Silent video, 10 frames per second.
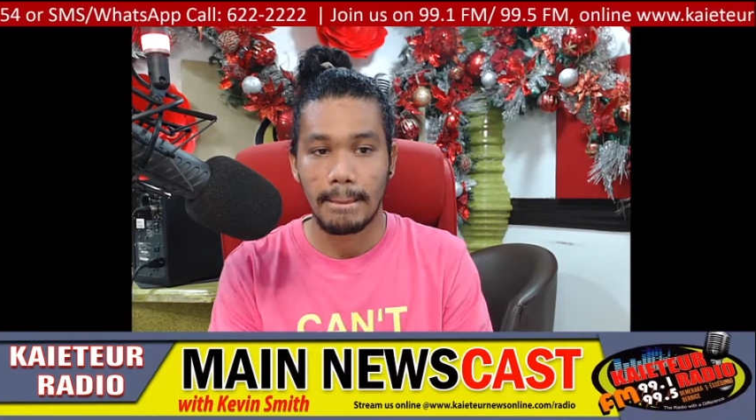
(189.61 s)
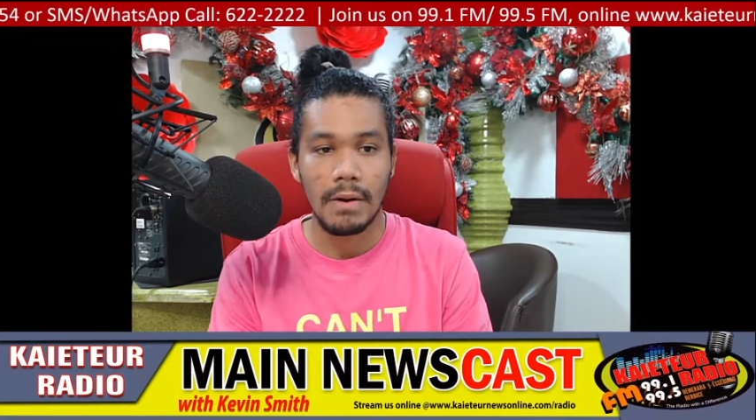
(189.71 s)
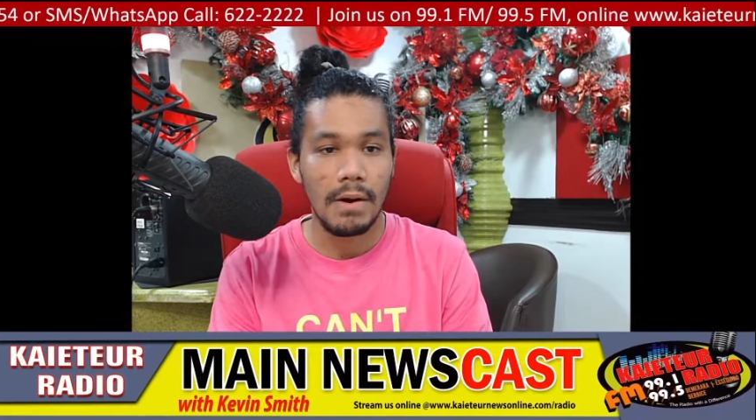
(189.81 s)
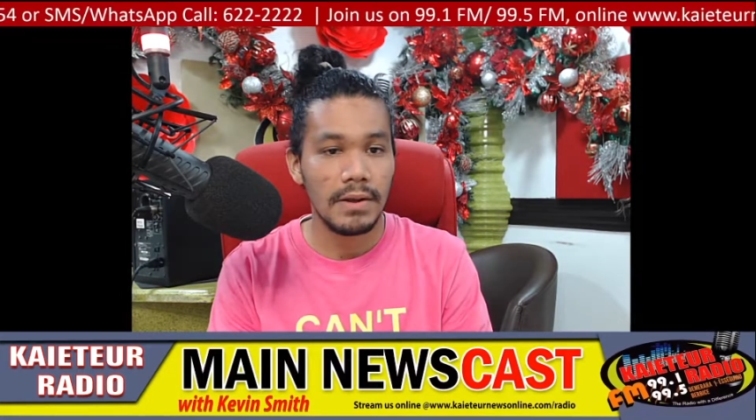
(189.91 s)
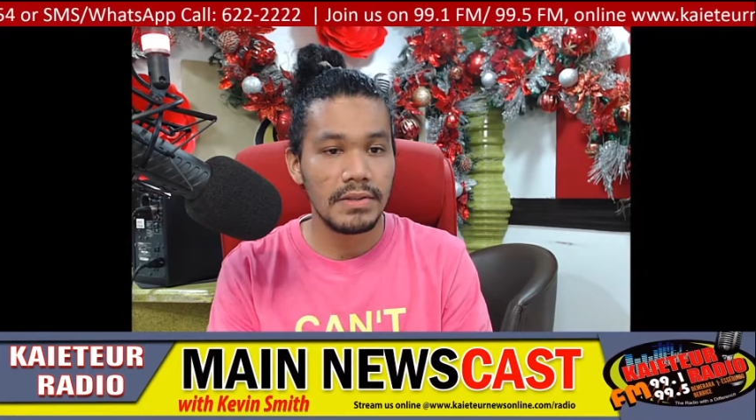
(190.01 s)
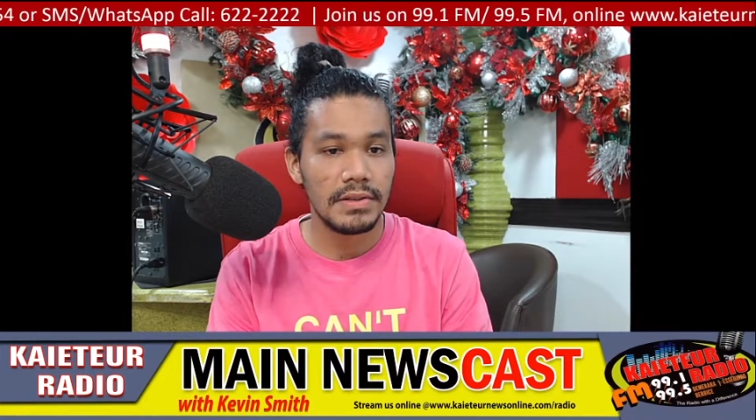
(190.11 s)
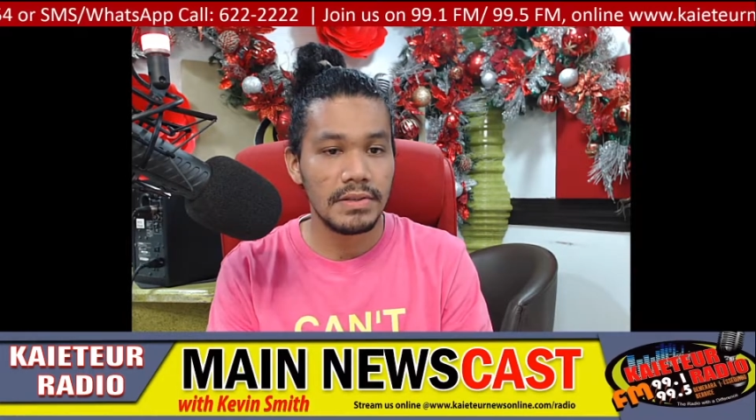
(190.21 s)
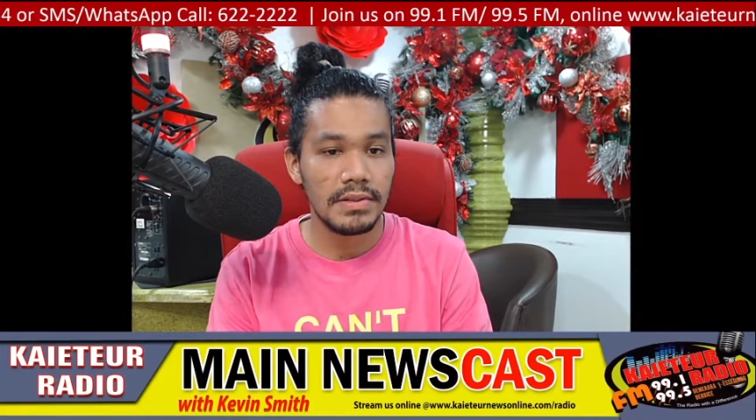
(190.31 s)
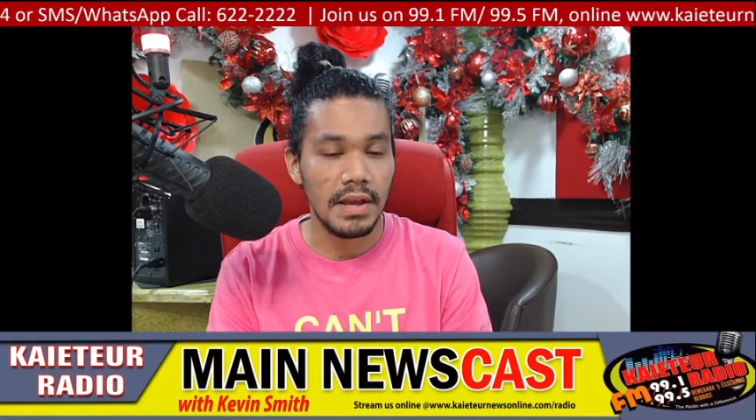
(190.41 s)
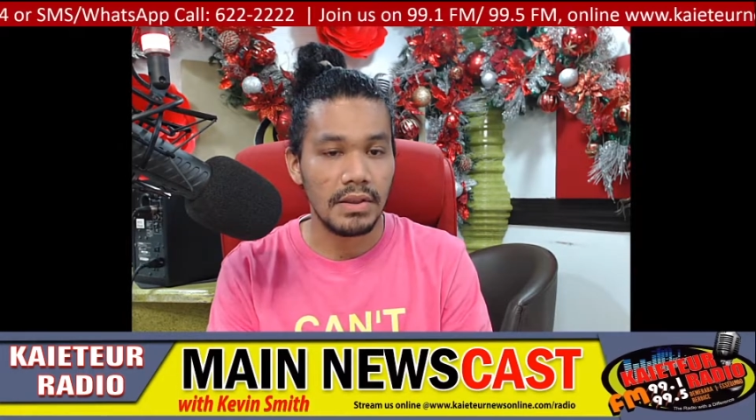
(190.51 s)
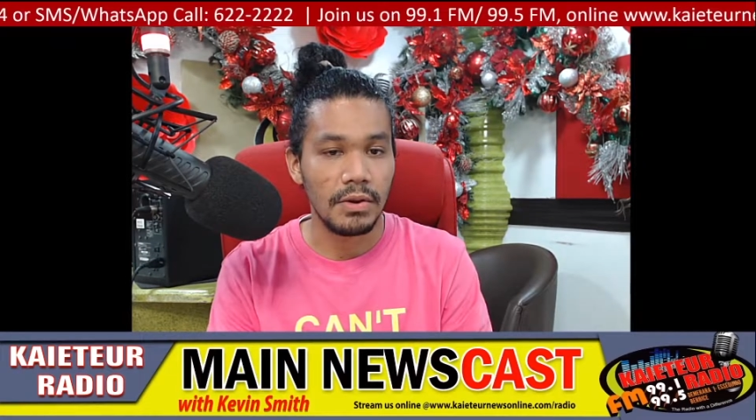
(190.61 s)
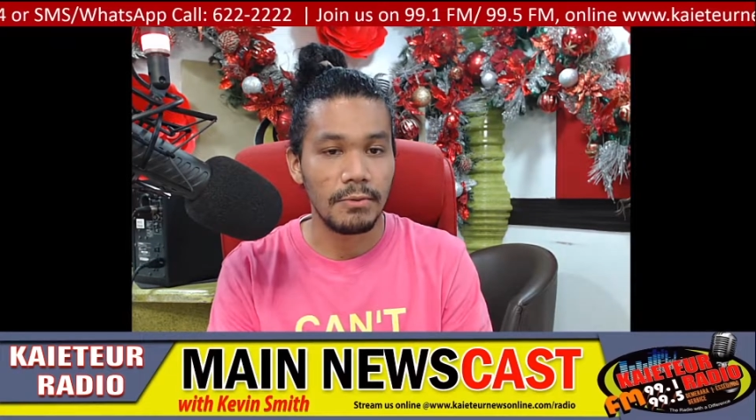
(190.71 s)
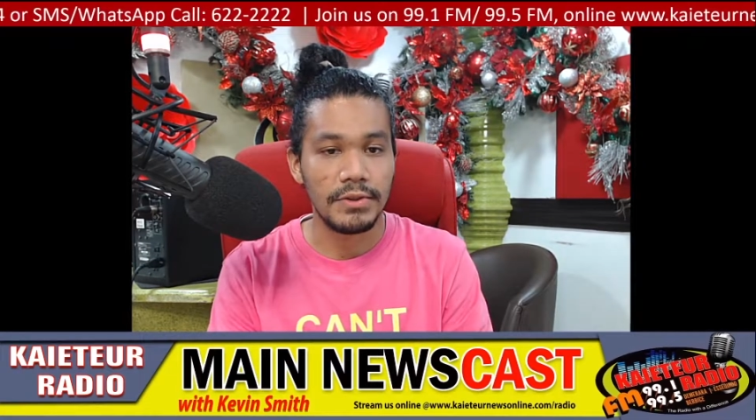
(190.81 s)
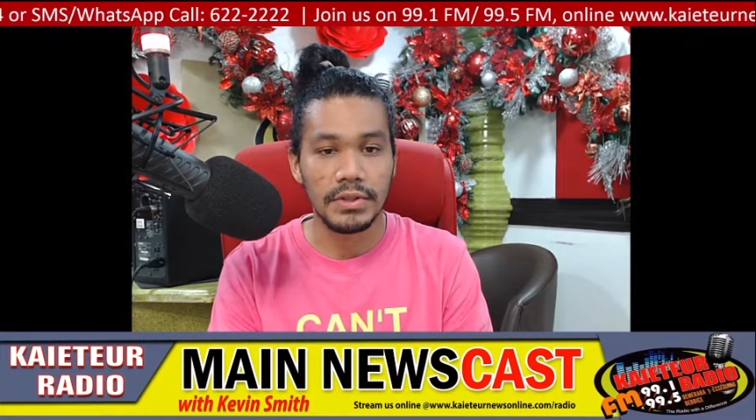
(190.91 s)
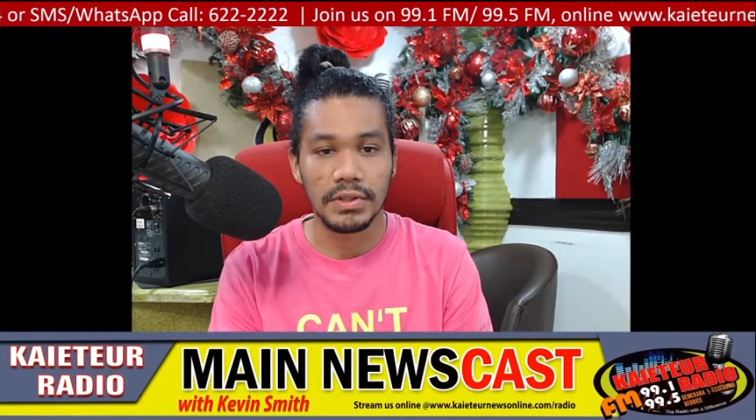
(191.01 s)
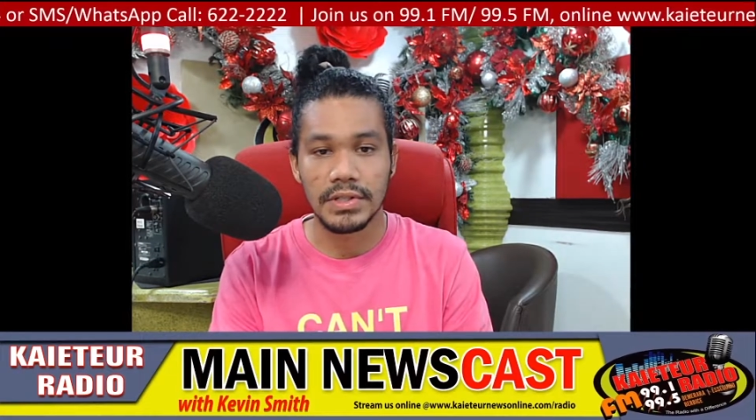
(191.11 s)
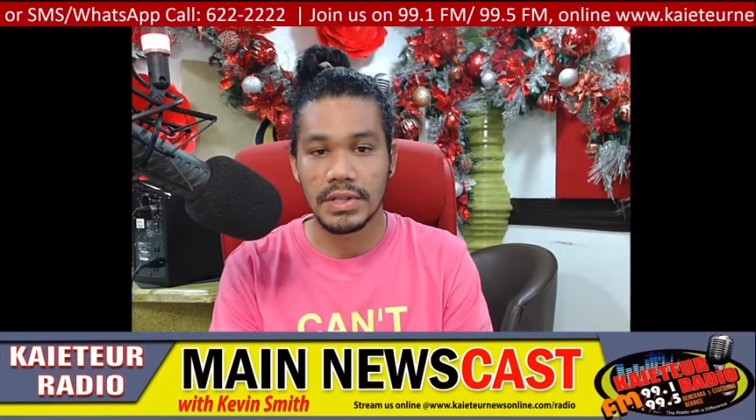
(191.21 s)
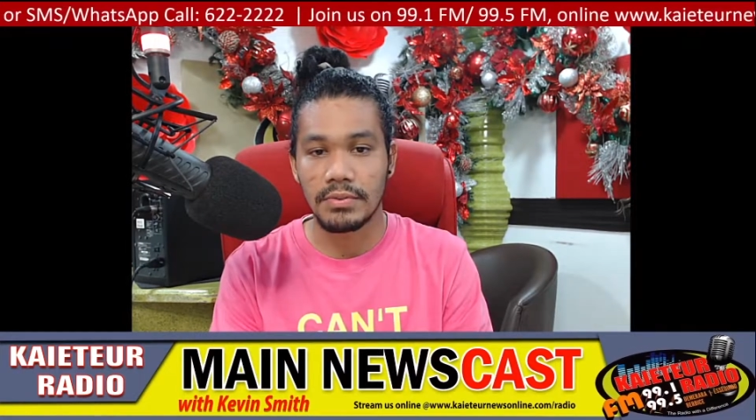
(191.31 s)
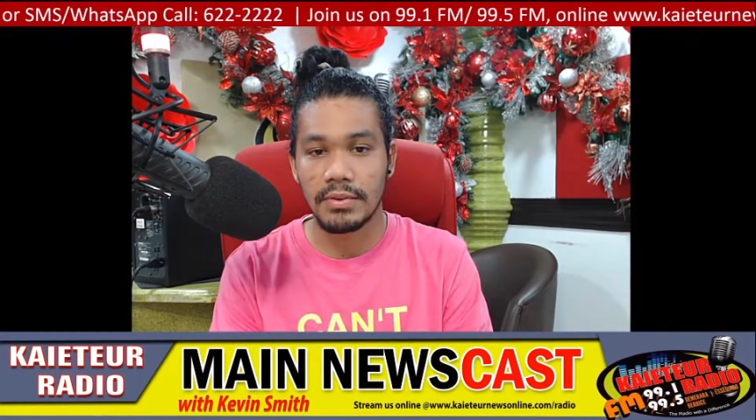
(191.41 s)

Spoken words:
Collins said the original sin